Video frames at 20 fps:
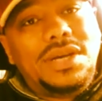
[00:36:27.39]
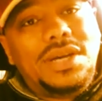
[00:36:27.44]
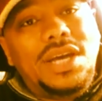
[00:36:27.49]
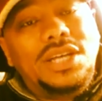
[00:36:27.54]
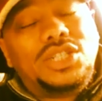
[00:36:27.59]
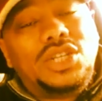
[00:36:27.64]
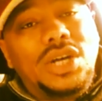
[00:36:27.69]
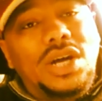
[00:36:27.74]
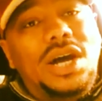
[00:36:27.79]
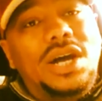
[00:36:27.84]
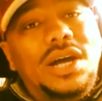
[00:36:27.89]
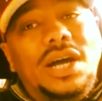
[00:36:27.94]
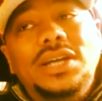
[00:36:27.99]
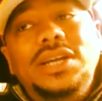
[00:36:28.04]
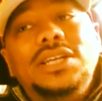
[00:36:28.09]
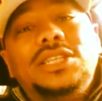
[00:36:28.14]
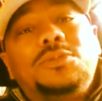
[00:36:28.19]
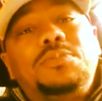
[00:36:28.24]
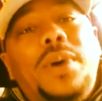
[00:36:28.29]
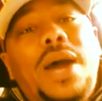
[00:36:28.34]
Is your
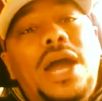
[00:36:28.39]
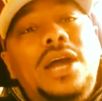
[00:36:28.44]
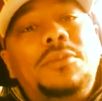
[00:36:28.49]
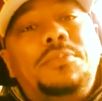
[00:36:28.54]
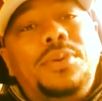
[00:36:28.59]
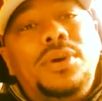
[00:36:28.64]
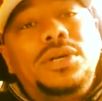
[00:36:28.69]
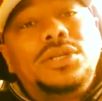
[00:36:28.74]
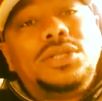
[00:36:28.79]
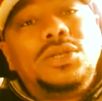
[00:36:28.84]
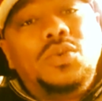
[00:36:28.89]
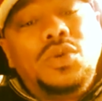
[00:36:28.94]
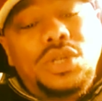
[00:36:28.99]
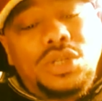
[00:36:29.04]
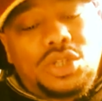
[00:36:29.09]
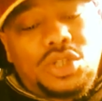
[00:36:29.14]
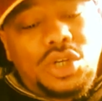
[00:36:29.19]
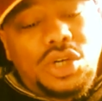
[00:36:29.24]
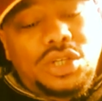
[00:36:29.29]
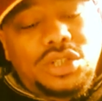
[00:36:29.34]
uninspired person would
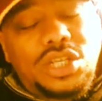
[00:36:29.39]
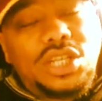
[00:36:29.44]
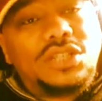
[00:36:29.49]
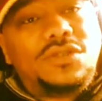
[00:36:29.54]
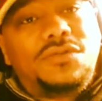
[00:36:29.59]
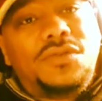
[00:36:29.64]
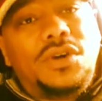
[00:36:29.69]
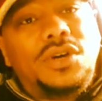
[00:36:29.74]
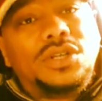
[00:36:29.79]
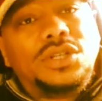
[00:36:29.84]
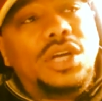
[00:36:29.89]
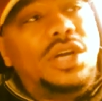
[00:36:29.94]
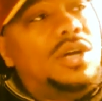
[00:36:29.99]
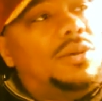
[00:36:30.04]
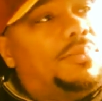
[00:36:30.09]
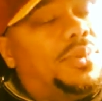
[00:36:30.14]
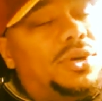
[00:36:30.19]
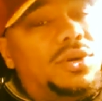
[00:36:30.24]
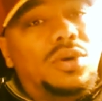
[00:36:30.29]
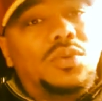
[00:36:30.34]
have took this verse,
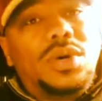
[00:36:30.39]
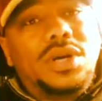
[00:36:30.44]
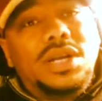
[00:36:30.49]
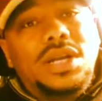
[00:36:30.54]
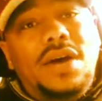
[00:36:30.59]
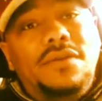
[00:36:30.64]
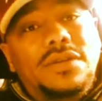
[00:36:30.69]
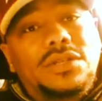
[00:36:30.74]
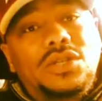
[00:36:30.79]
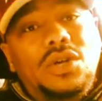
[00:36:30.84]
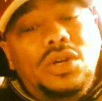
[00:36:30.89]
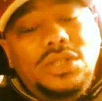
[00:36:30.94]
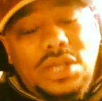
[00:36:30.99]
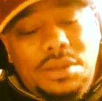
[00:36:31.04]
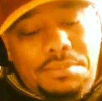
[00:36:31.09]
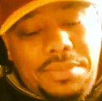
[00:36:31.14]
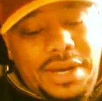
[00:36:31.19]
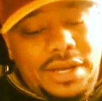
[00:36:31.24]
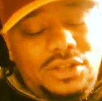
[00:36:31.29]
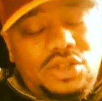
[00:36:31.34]
put it on one of the other songs,
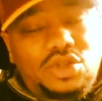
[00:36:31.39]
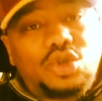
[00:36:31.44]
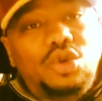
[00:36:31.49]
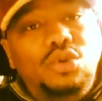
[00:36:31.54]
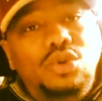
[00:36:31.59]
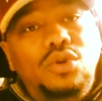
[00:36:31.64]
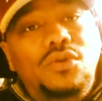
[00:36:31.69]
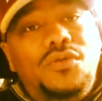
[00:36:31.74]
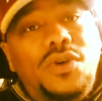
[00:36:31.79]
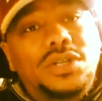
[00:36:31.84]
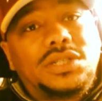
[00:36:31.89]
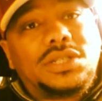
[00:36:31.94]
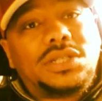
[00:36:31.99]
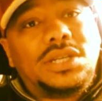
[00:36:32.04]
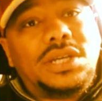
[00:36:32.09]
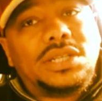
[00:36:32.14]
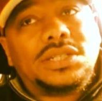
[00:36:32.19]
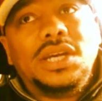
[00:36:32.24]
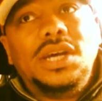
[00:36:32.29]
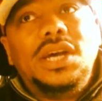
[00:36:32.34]
and made 2 new verses to
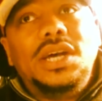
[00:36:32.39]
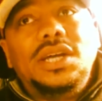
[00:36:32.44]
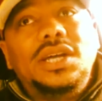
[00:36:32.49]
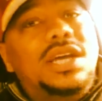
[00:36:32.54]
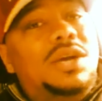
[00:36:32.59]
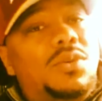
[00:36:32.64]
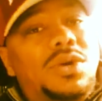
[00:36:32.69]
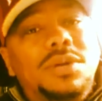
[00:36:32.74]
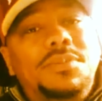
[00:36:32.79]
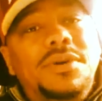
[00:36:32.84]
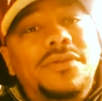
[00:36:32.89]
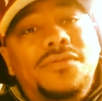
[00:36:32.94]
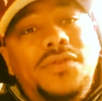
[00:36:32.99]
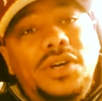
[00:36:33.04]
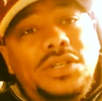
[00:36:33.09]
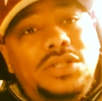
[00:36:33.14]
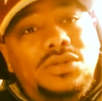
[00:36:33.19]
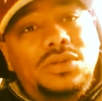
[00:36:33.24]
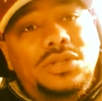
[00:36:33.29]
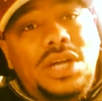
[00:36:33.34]
this. It would have been
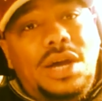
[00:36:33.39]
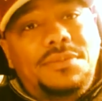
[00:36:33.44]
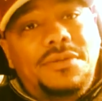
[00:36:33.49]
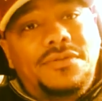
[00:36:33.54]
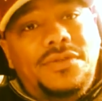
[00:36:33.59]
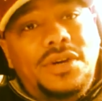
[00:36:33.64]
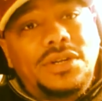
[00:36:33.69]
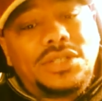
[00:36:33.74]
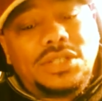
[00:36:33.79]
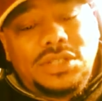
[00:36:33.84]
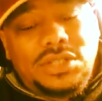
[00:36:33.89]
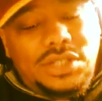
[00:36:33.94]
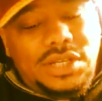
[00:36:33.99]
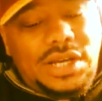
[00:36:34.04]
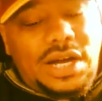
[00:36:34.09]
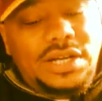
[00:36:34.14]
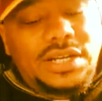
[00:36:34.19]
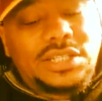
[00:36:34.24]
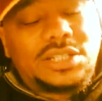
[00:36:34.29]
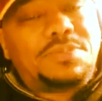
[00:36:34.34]
verses on top of verses.
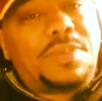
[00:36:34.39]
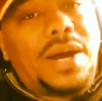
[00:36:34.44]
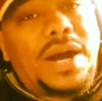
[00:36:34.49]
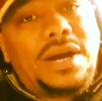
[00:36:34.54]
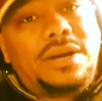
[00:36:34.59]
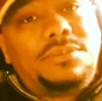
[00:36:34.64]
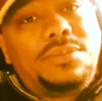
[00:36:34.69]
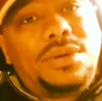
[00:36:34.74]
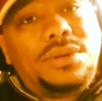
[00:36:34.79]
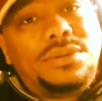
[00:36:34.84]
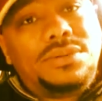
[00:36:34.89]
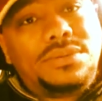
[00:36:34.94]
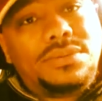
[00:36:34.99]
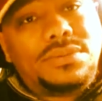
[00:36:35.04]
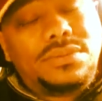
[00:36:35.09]
Uninspired, bro.